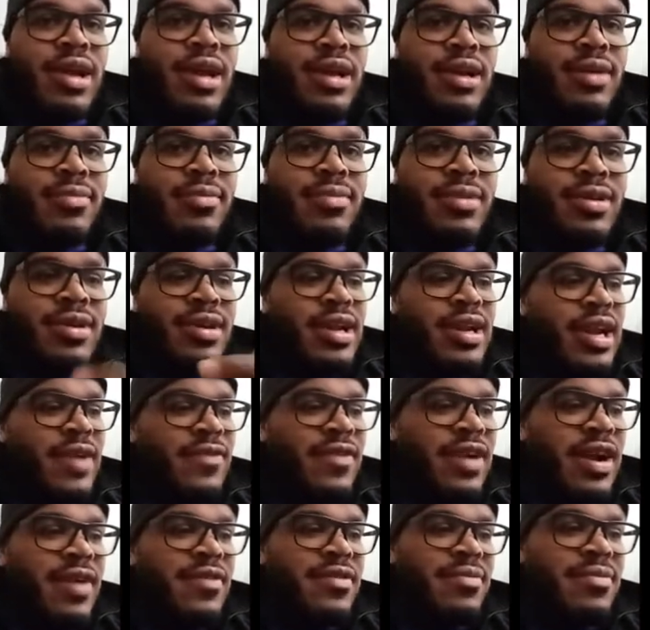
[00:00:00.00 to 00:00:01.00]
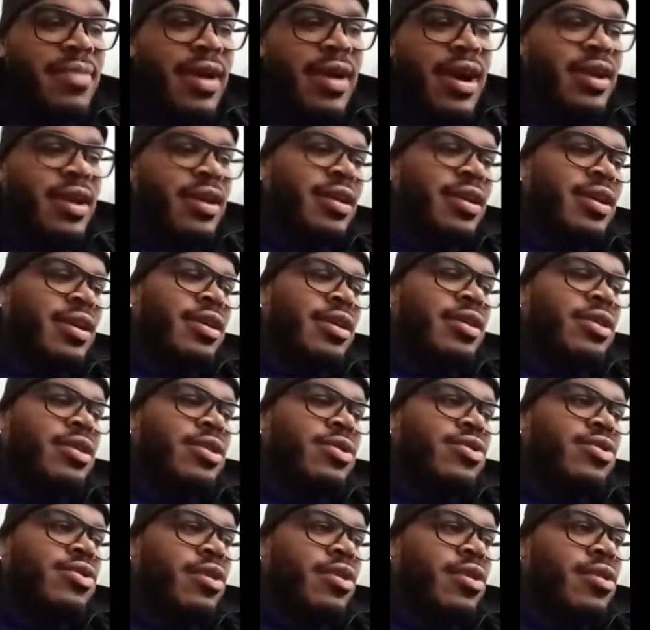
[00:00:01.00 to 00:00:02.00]
like, I mean, it ain't for everybody.
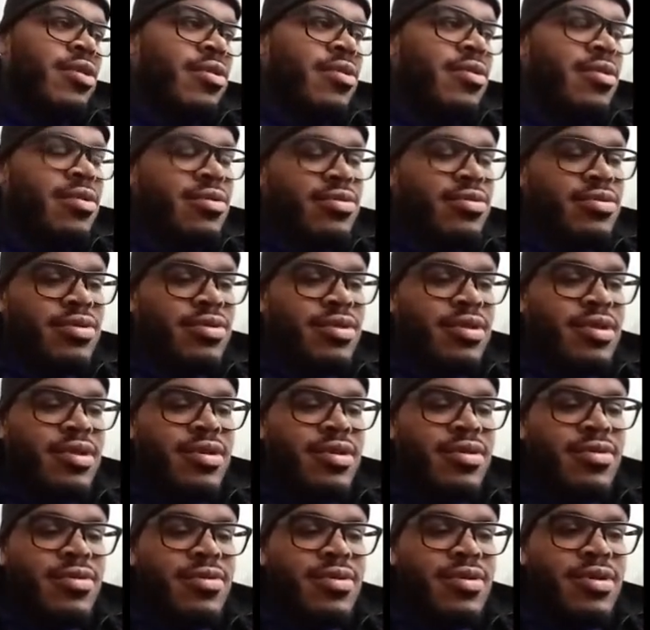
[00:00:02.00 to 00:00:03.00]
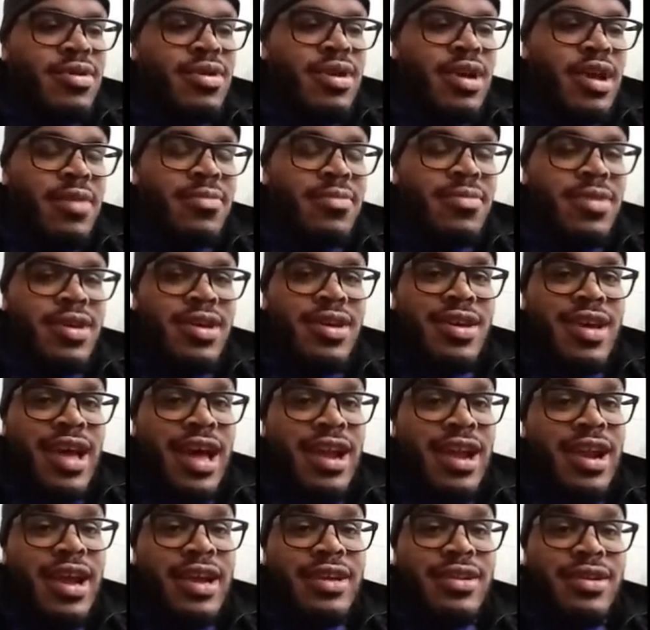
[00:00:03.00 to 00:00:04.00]
So, you know, I mean,
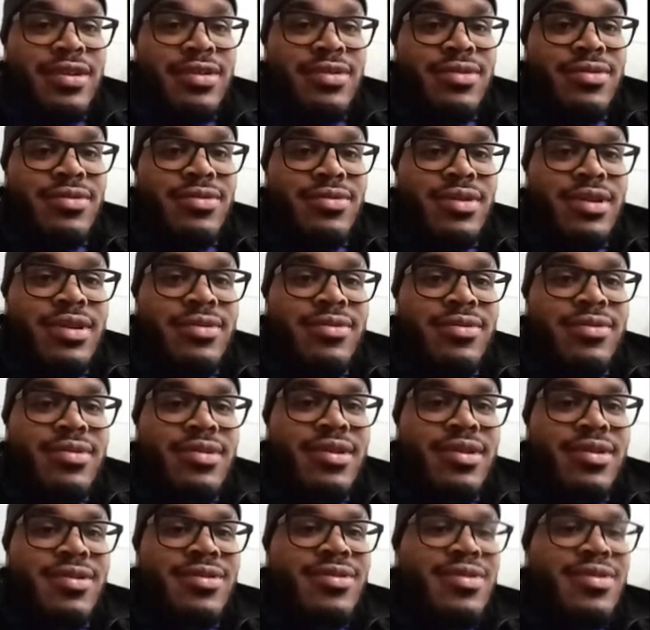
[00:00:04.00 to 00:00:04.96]
I like the dude, though. So,